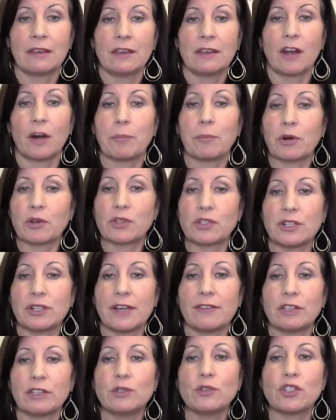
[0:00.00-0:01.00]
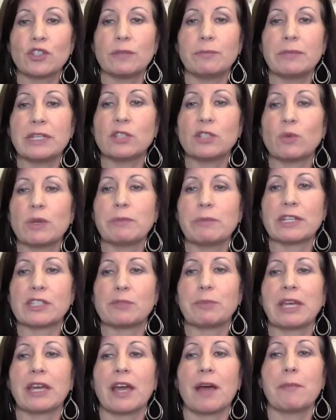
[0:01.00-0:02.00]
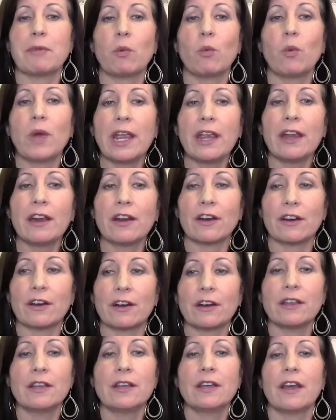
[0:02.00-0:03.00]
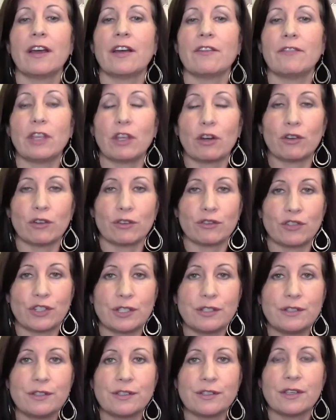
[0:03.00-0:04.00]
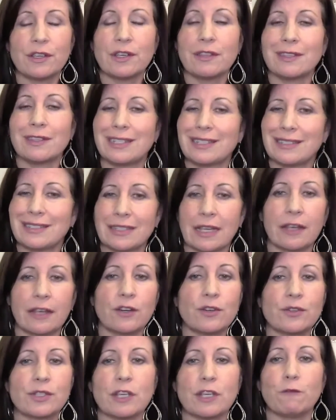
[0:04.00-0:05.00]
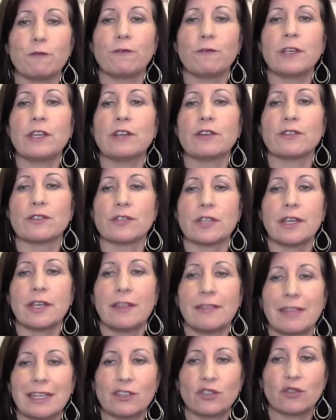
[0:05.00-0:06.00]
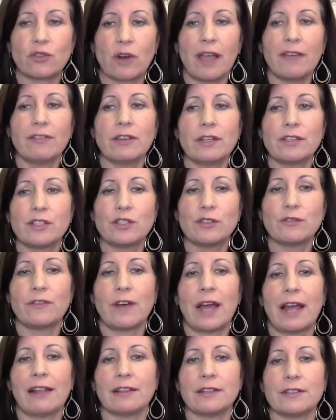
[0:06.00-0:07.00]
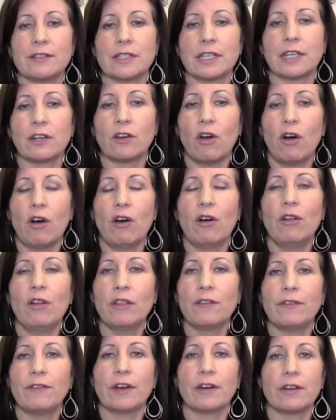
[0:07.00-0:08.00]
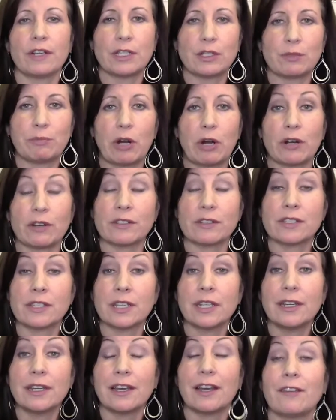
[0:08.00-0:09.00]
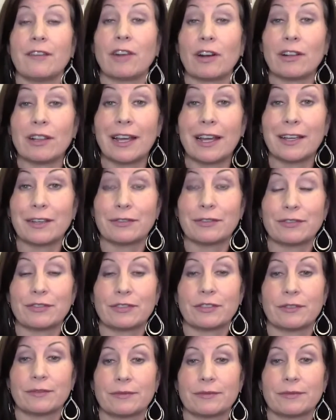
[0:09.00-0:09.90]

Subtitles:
Our personal evolution means we must become aware of the urges, the desires, and fears that drive us to violence in all the various parts of our life.